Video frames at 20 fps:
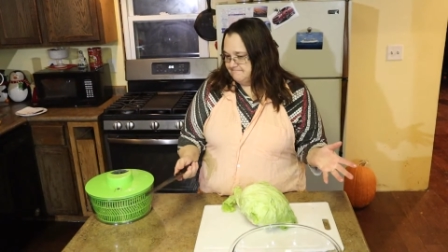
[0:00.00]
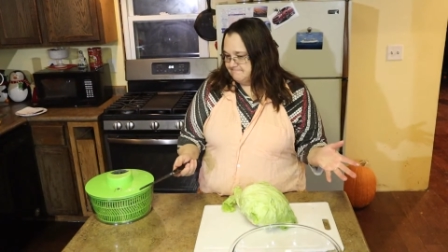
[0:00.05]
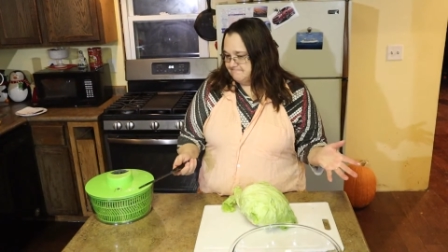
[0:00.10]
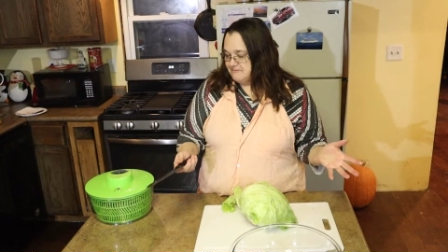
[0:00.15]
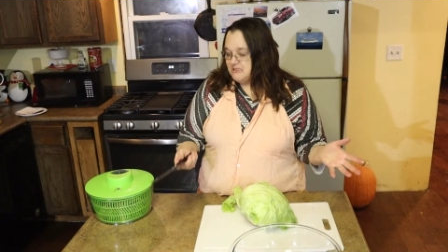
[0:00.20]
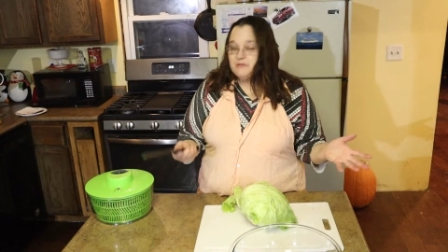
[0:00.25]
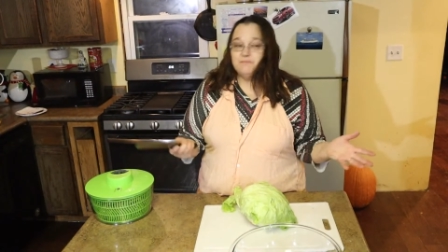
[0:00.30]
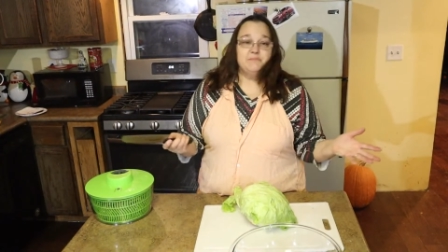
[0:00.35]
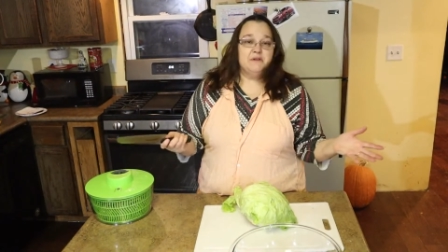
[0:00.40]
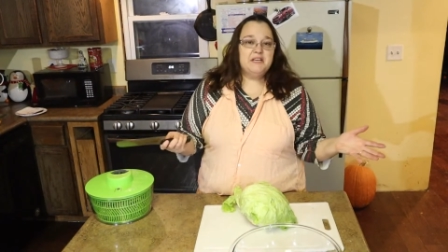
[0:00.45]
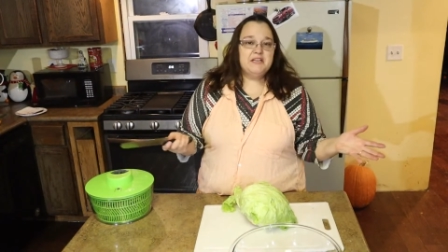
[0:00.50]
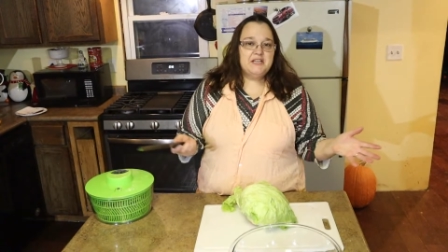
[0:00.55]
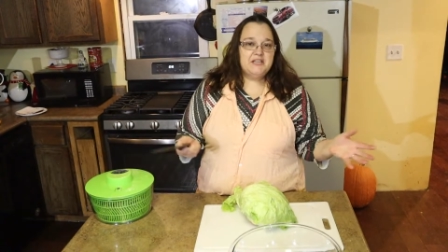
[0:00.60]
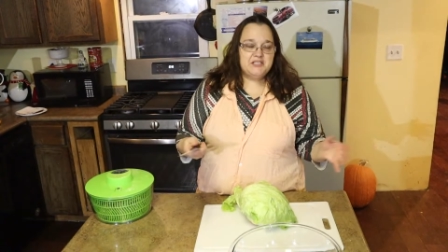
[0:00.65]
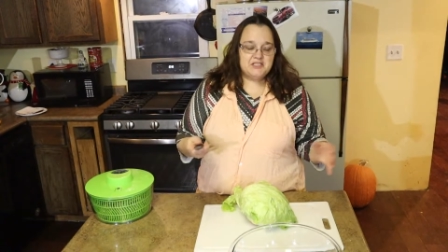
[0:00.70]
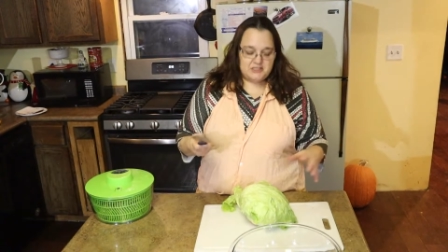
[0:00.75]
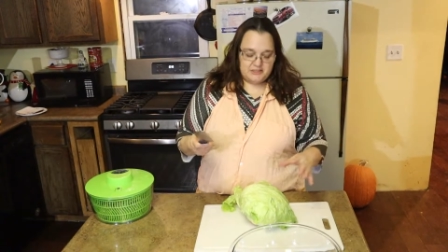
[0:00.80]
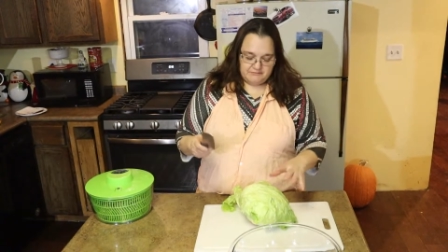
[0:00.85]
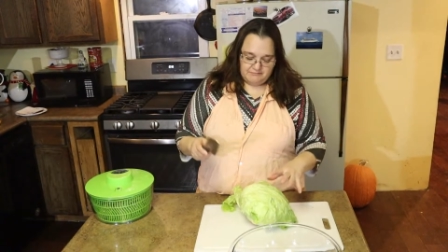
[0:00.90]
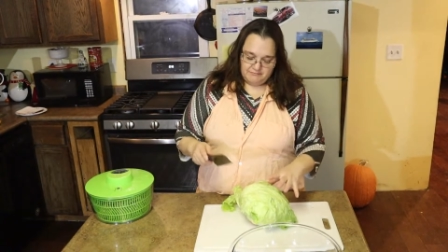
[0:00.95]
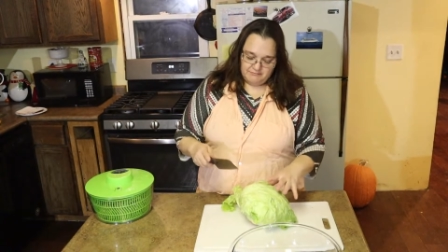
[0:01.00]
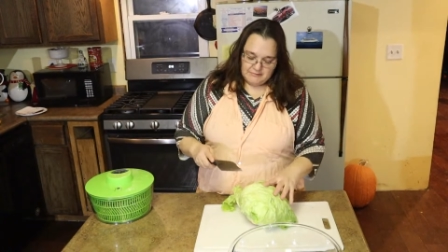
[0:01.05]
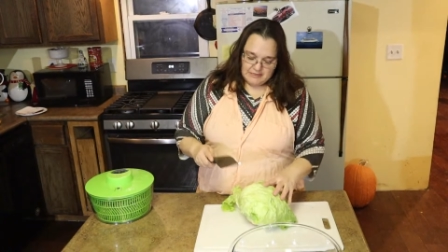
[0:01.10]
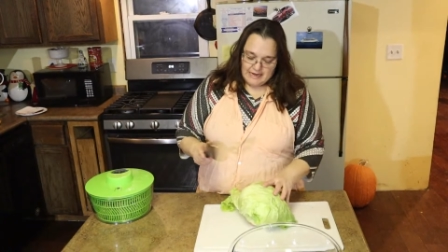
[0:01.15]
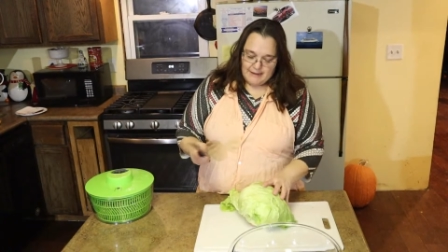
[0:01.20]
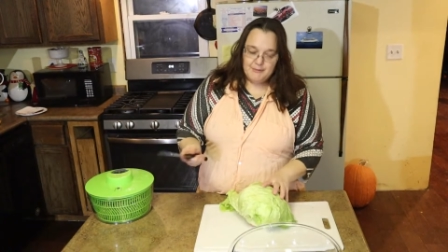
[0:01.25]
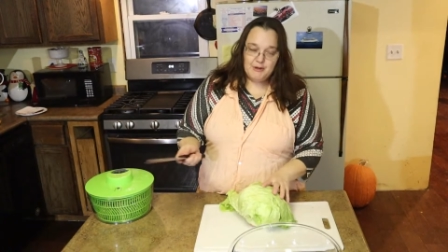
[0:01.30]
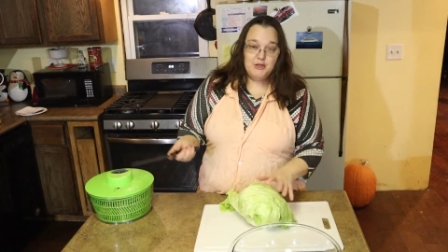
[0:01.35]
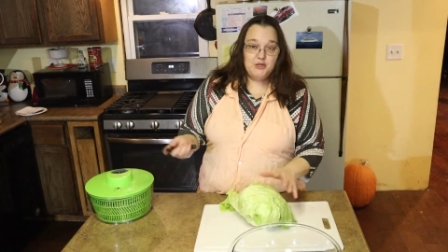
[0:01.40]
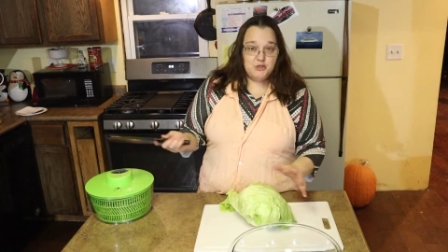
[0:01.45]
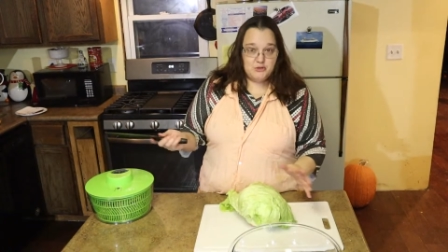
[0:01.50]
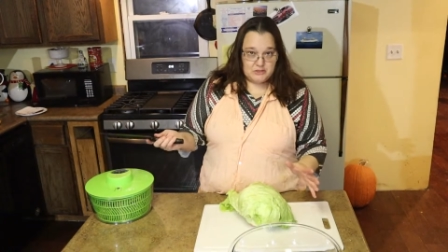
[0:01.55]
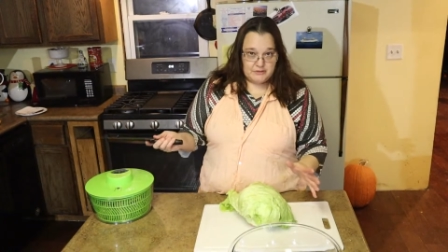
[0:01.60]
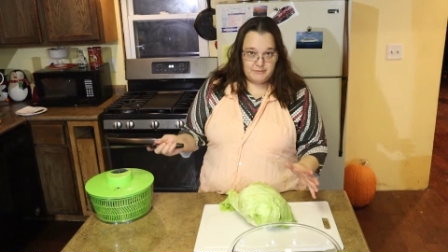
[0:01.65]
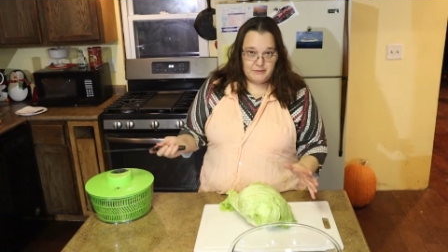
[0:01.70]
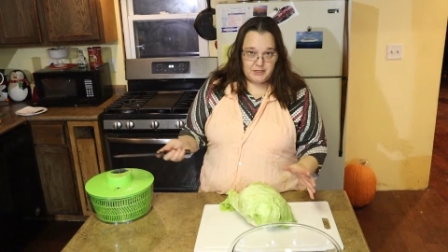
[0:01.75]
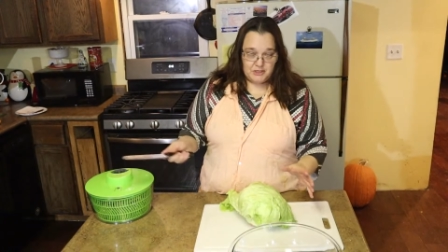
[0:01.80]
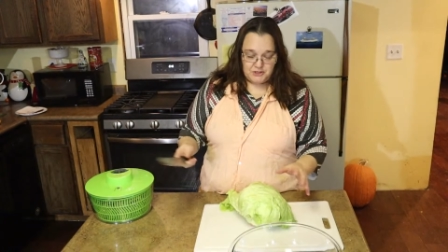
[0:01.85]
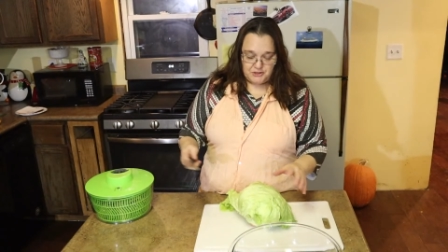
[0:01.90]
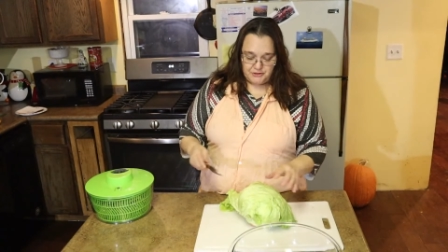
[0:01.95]
spinach. I'm going to use a
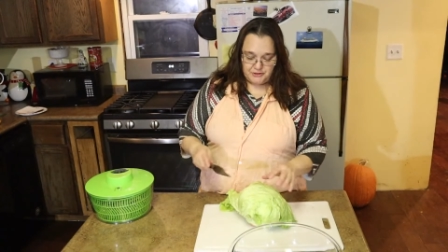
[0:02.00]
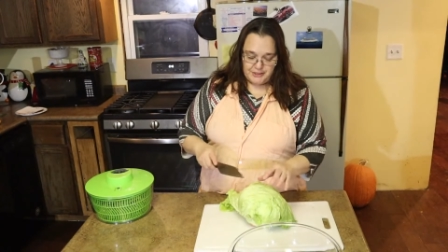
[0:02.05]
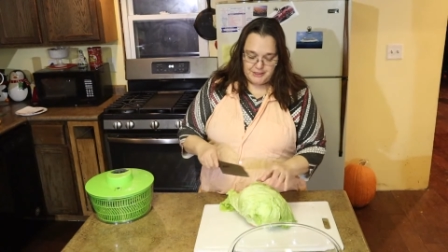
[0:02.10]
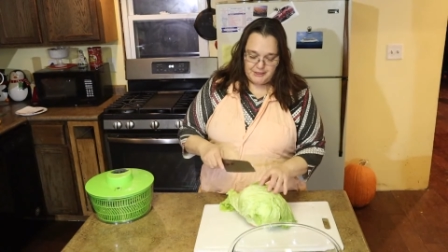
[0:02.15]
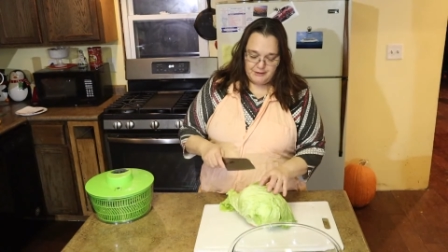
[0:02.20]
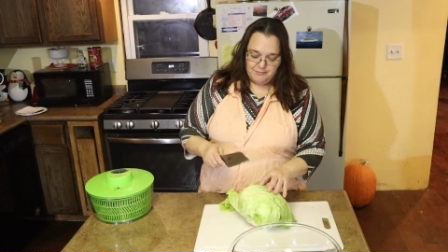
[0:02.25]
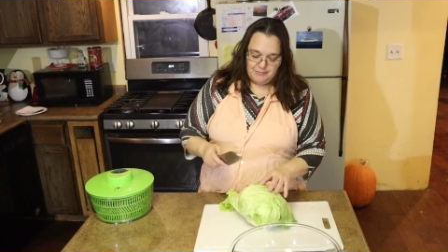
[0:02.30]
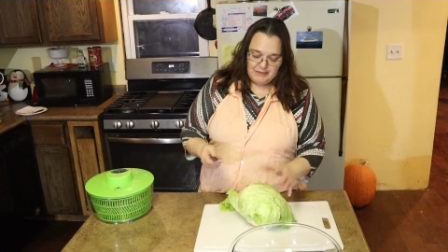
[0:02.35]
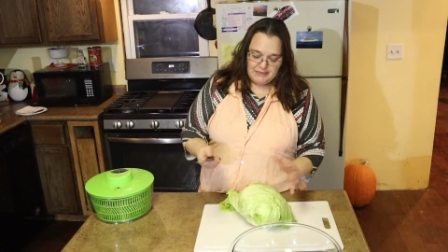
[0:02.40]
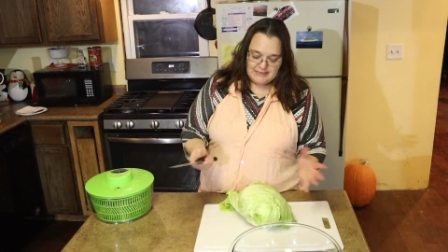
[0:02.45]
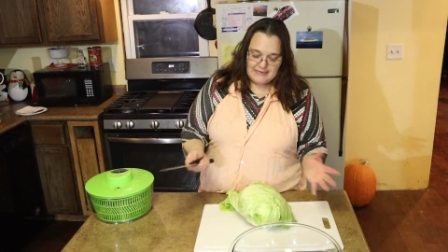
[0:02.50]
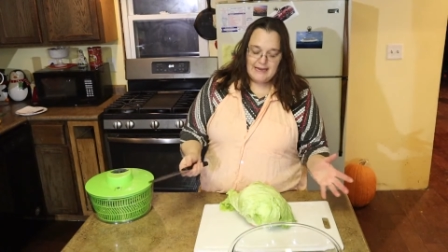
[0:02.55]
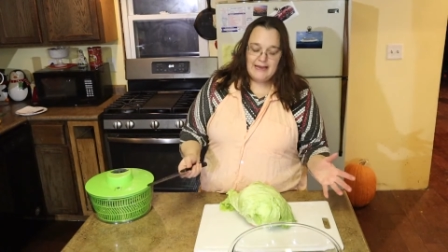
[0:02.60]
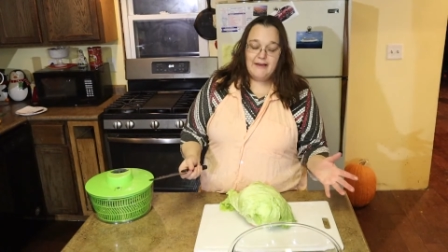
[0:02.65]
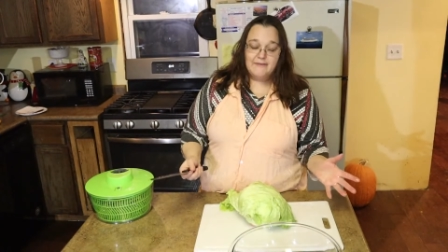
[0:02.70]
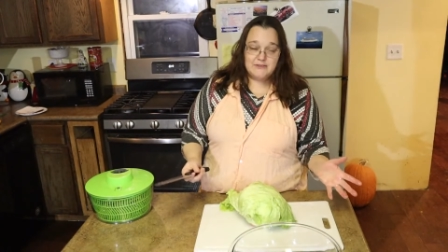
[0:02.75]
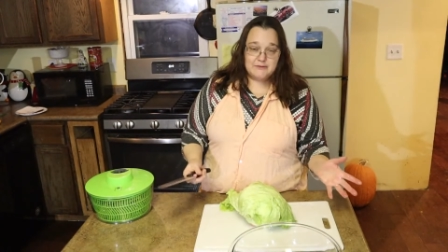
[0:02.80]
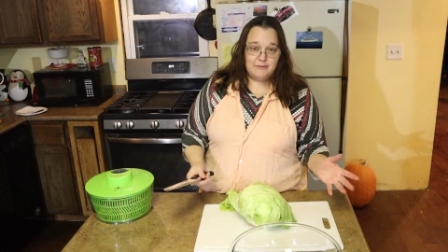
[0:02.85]
mixture here because I have